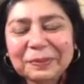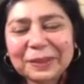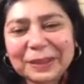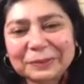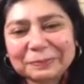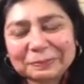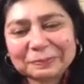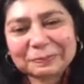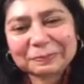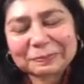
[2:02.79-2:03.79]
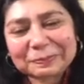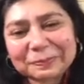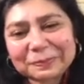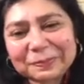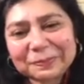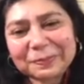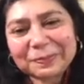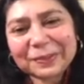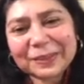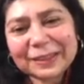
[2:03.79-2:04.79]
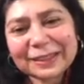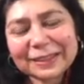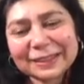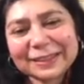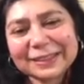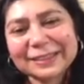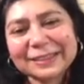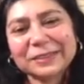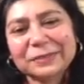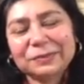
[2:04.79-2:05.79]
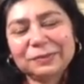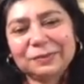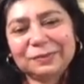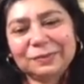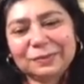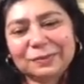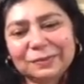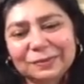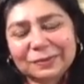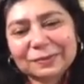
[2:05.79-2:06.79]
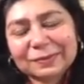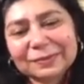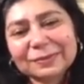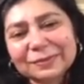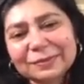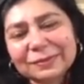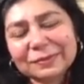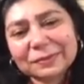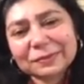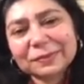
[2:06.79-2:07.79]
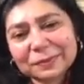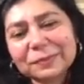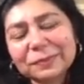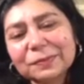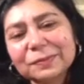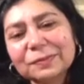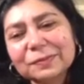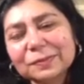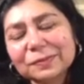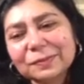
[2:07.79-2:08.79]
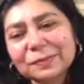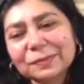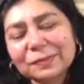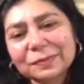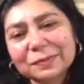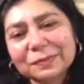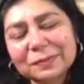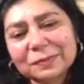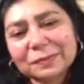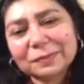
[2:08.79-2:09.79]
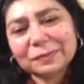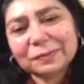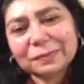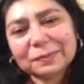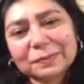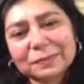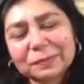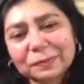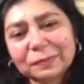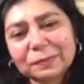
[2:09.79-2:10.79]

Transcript: This person isn't speaking.